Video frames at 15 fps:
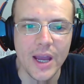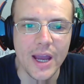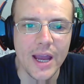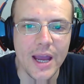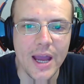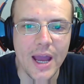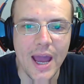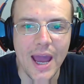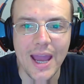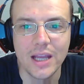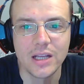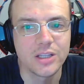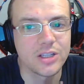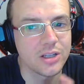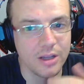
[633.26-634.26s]

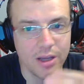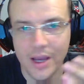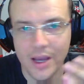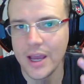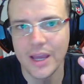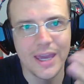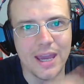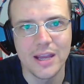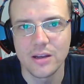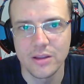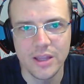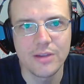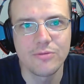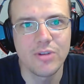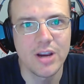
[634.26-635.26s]
And
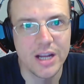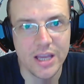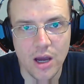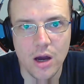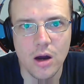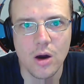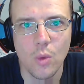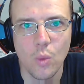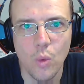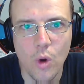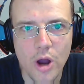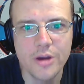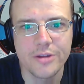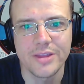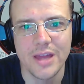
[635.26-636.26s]
again, they really are
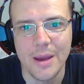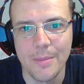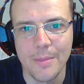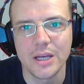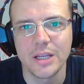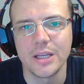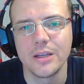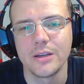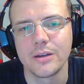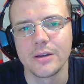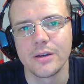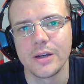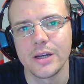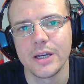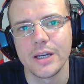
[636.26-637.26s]
worth that money.
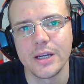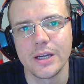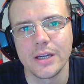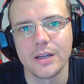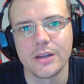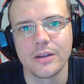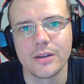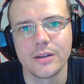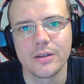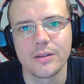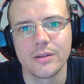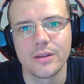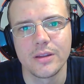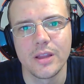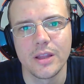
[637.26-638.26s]

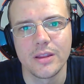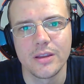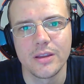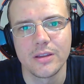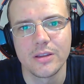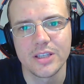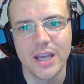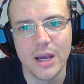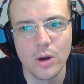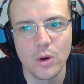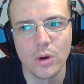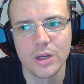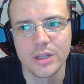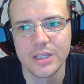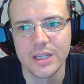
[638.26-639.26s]
The
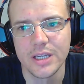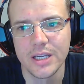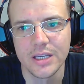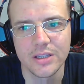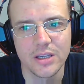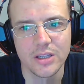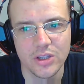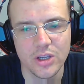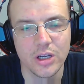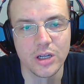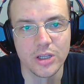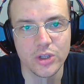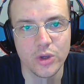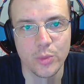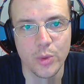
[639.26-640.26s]
sound quality is
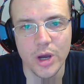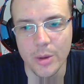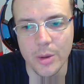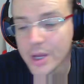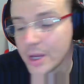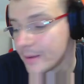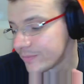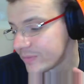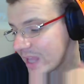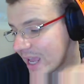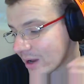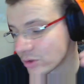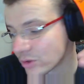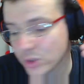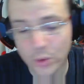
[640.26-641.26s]
certainly superb.
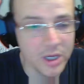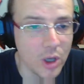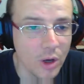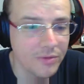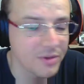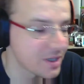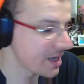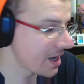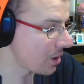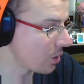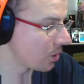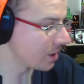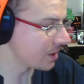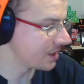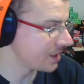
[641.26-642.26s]
Now, talking of the
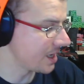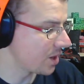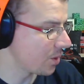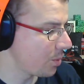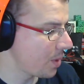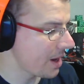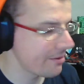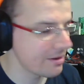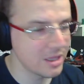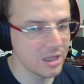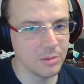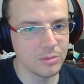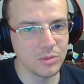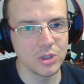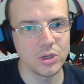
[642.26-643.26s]
sound quality,
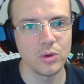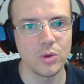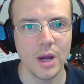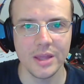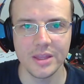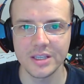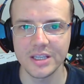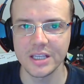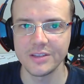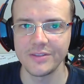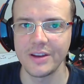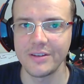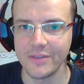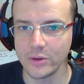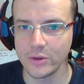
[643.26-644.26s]
comparing them to other sets
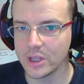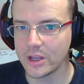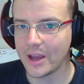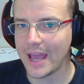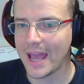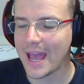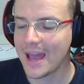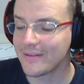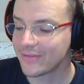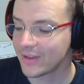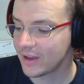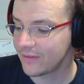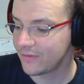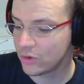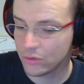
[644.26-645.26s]
of headphones that I have,
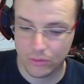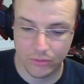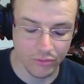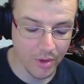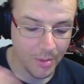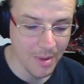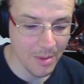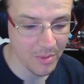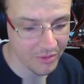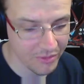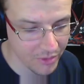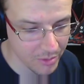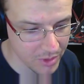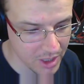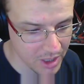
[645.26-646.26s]
if you remember
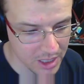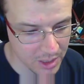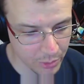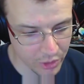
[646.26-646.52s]
from the